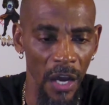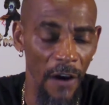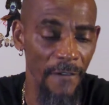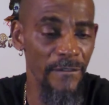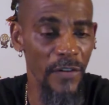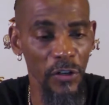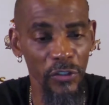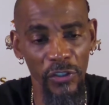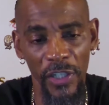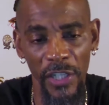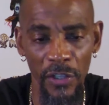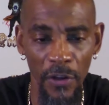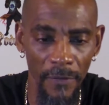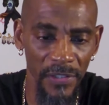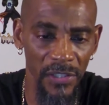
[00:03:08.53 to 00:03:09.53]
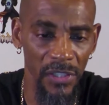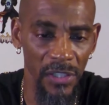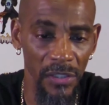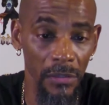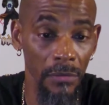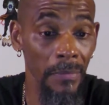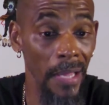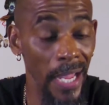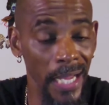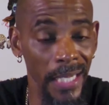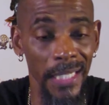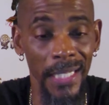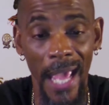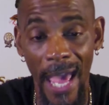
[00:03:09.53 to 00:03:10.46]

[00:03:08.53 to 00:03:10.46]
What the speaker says: a functioning nervous system, and an